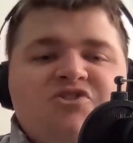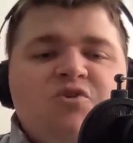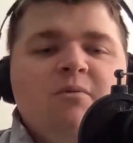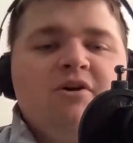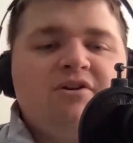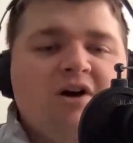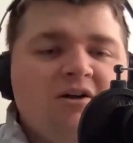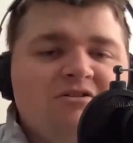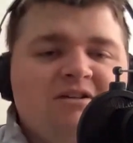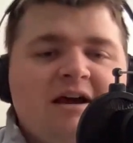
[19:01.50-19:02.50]
$2 million
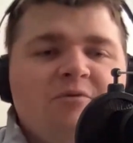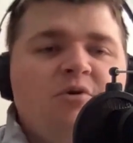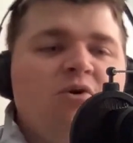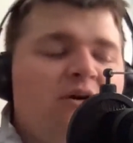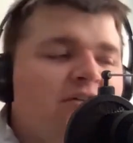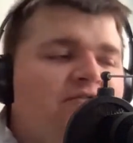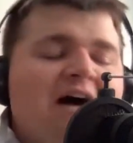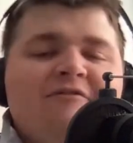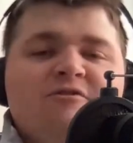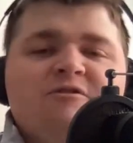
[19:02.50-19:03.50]
to that role in a
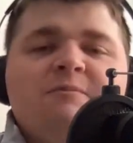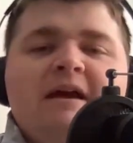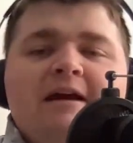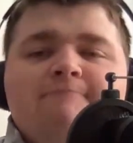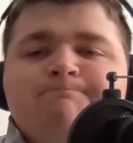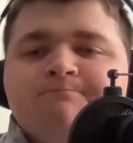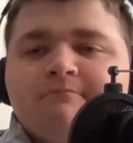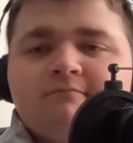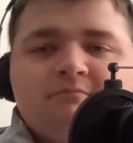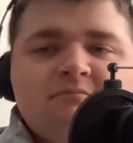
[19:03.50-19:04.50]
5-year span.
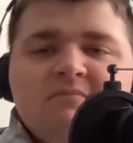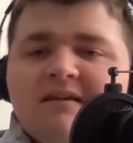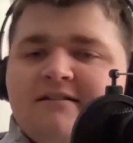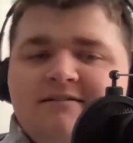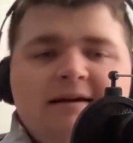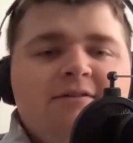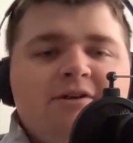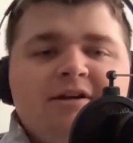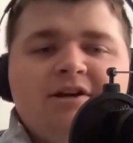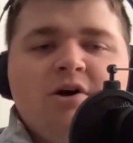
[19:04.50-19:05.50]
It's likely
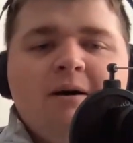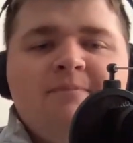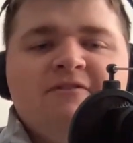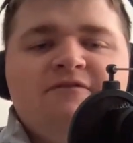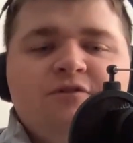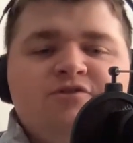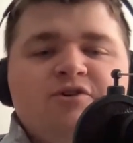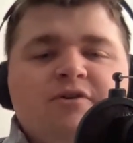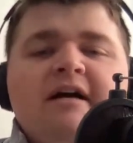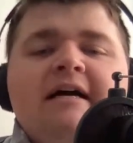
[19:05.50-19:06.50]
going to go up in the
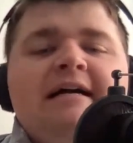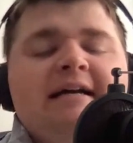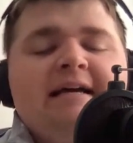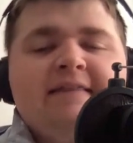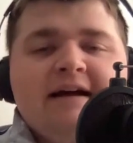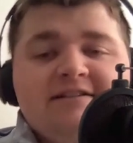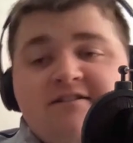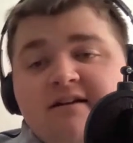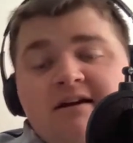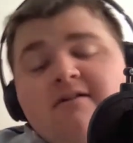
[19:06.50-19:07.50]
future, and
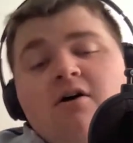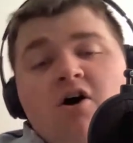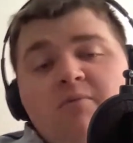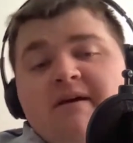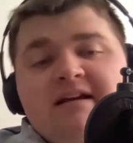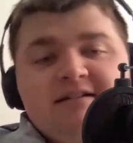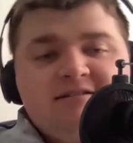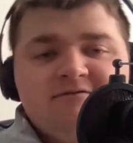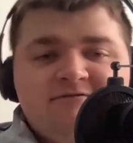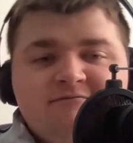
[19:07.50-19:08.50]
that's all because
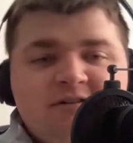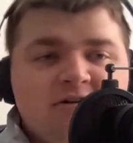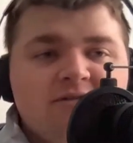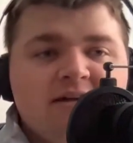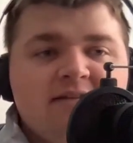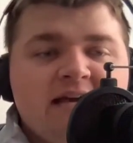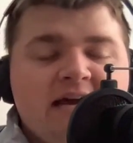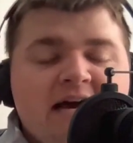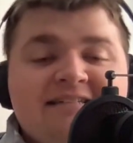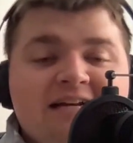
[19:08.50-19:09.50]
of, the
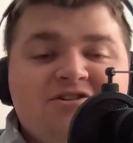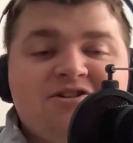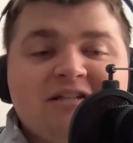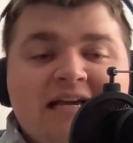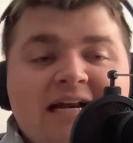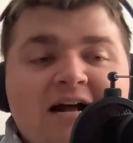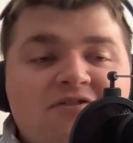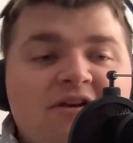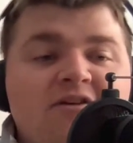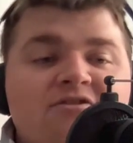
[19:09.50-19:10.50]
guys that I just laid
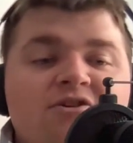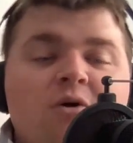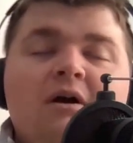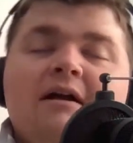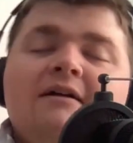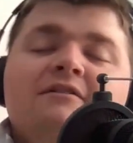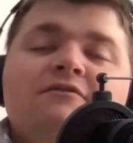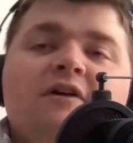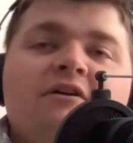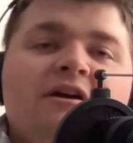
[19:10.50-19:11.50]
out there. So
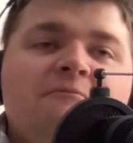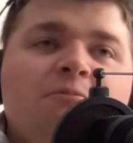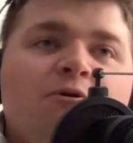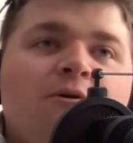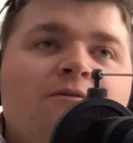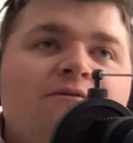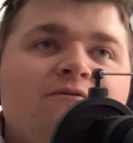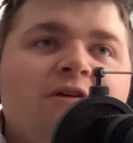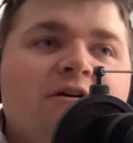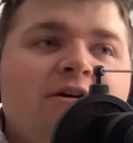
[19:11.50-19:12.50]
very important,
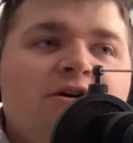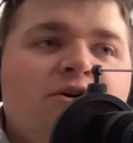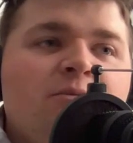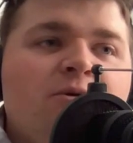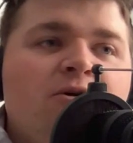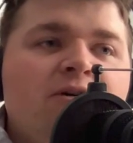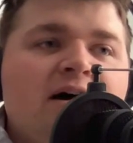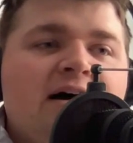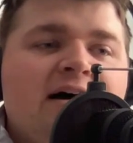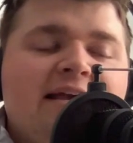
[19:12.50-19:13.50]
very notable,
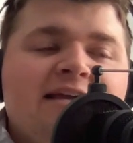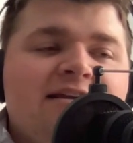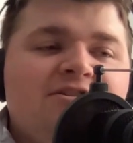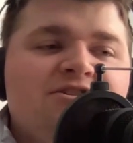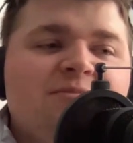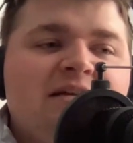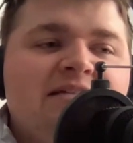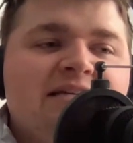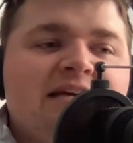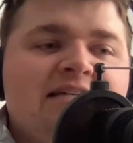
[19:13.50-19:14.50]
and it just means
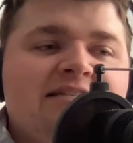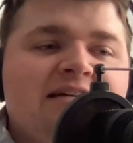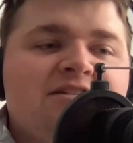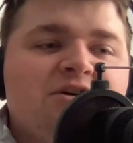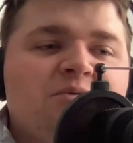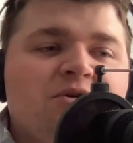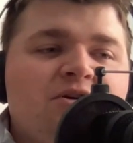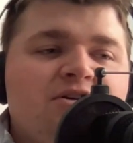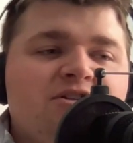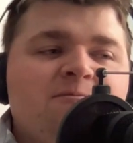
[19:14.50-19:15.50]
that K-State's in a really
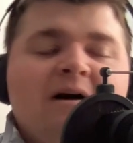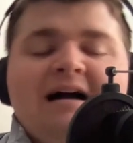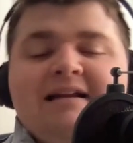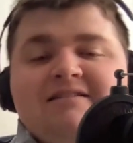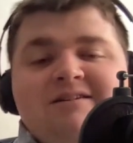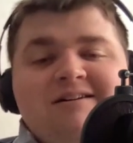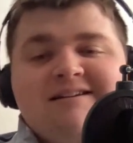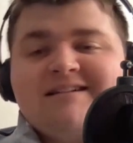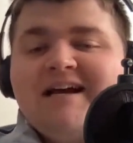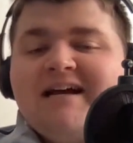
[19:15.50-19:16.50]
good spot. And as long
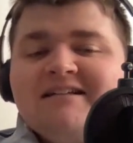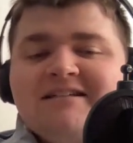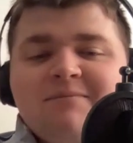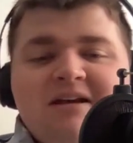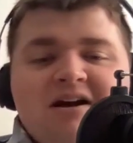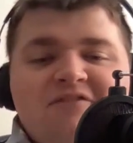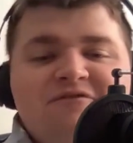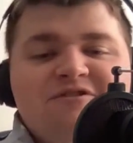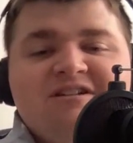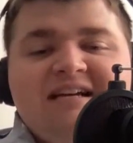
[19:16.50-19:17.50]
as something
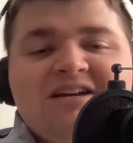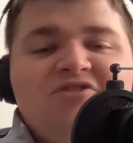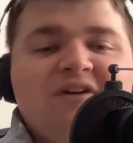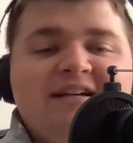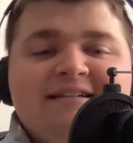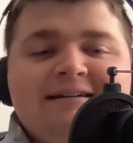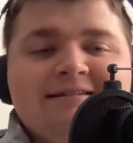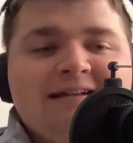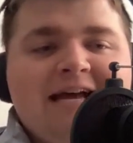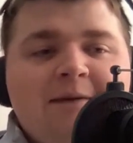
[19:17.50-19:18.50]
unforeseen and crazy
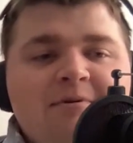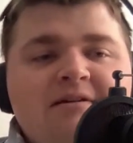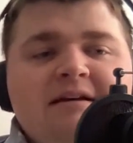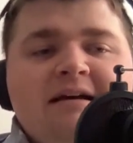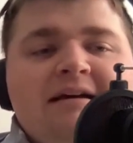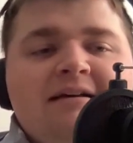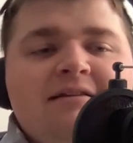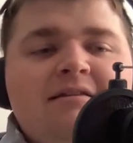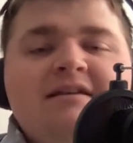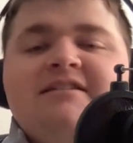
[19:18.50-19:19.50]
doesn't happen,
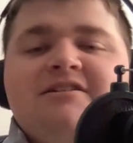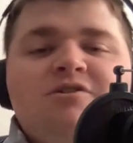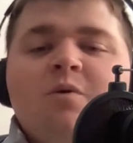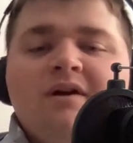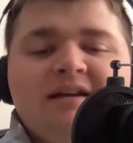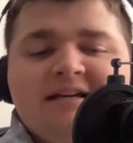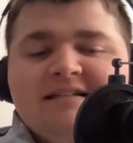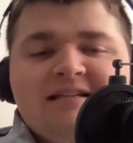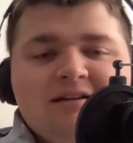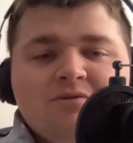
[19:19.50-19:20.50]
this is going to
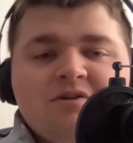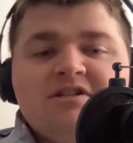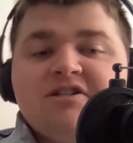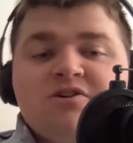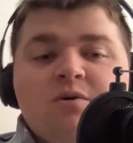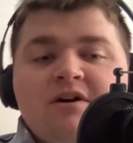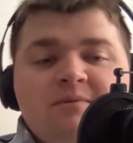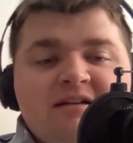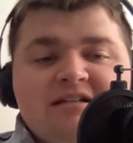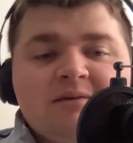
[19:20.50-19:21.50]
continue. This is going to
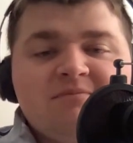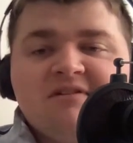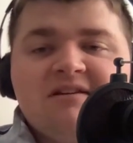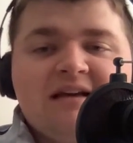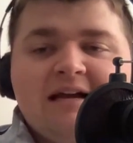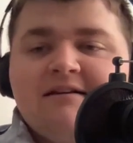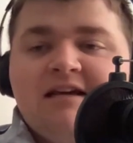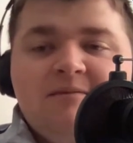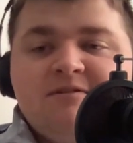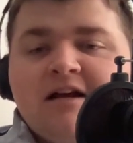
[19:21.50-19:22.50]
be something that
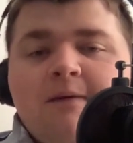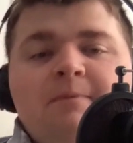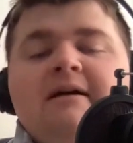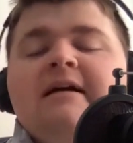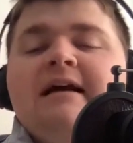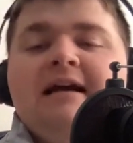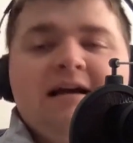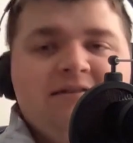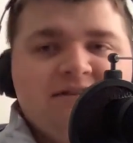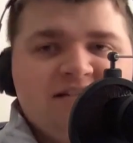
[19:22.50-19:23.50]
keeps up,
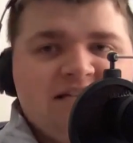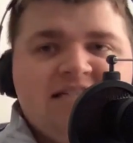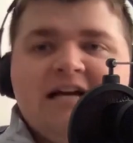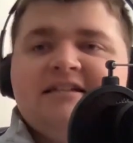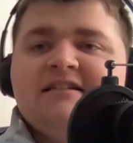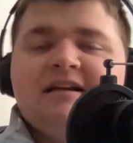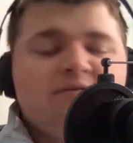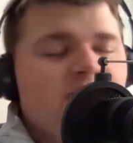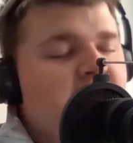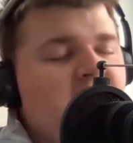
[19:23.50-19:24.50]
and the success and
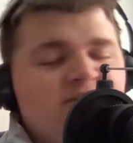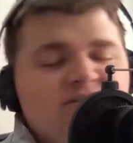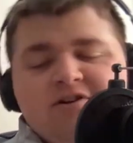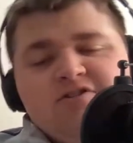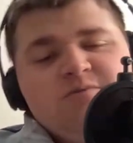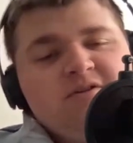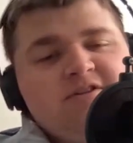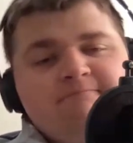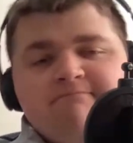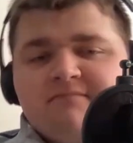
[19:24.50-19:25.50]
everything else that goes
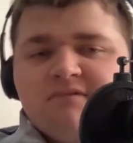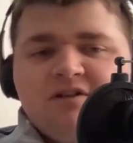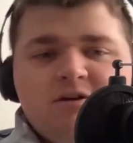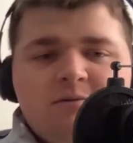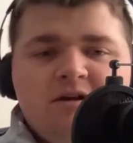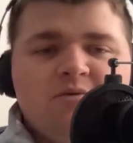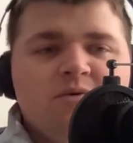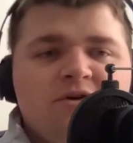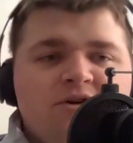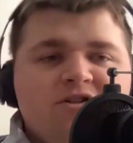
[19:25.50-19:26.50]
with it going to be in a
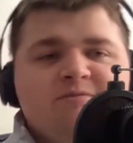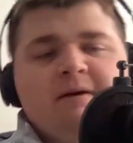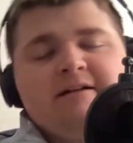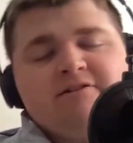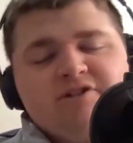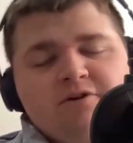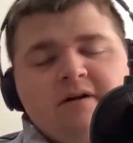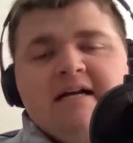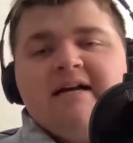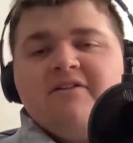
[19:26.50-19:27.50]
really good spot. So
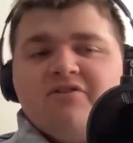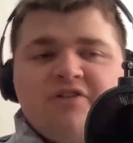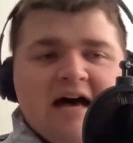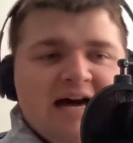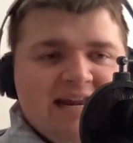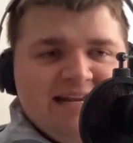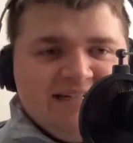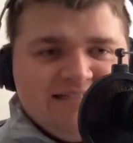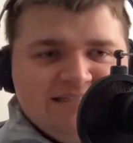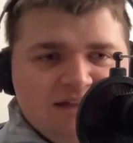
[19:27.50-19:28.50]
that
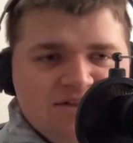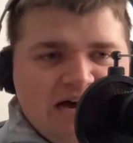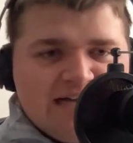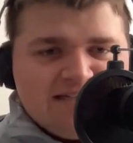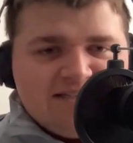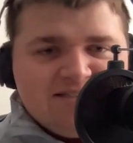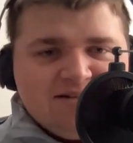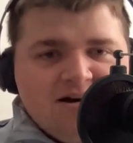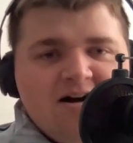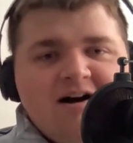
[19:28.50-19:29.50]
is the
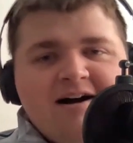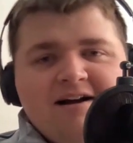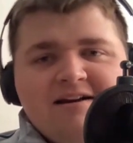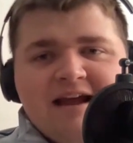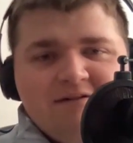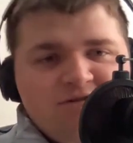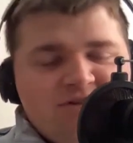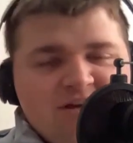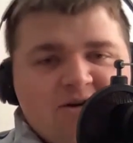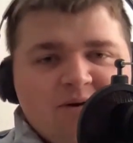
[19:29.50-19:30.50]
thoughts on
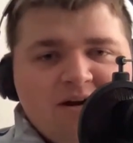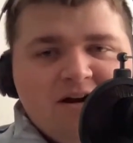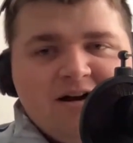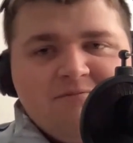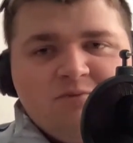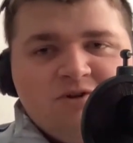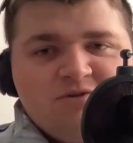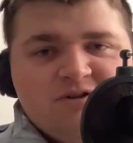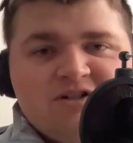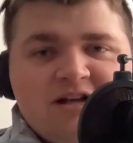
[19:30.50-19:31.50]
everything going on with
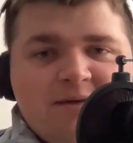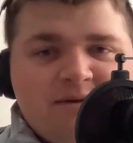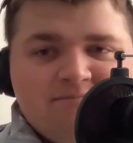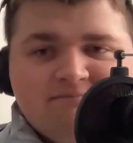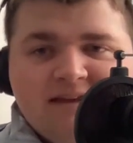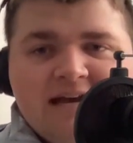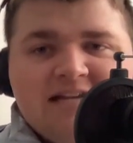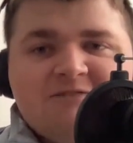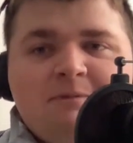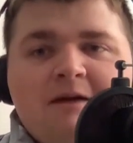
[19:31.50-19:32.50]
Chris Klieman and
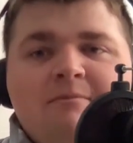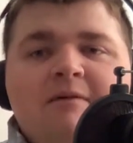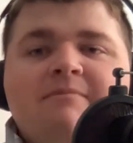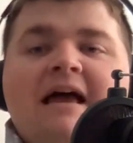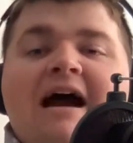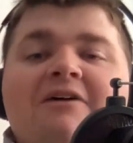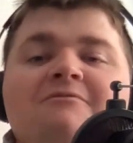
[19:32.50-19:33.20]
his pay bump. Now,